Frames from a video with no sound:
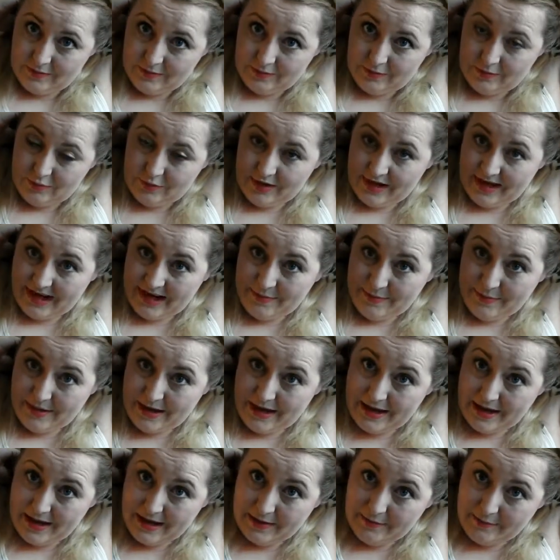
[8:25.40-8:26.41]
Tricky
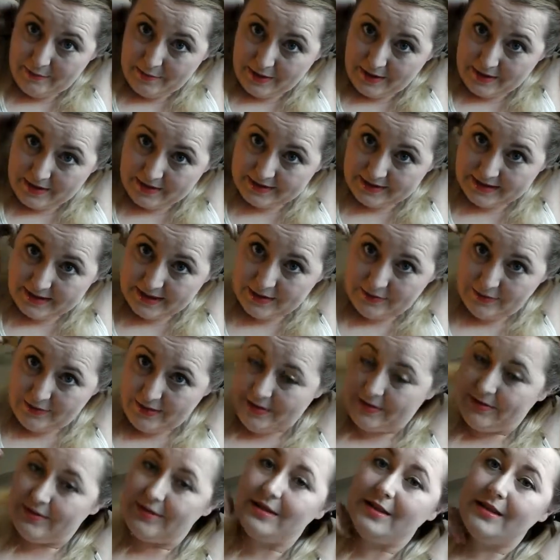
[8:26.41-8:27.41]
bit, passing it
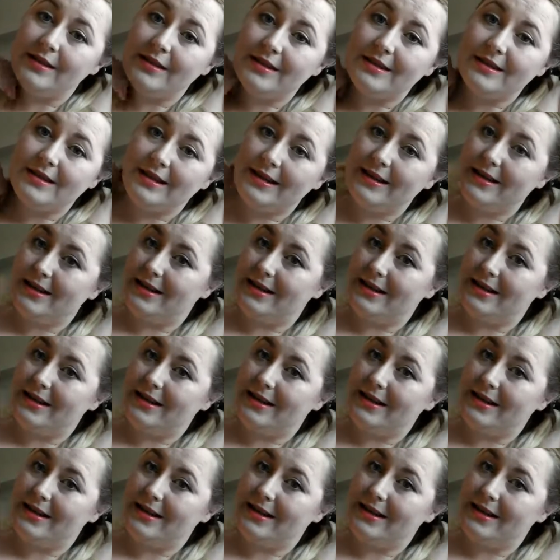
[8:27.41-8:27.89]
around to the other side.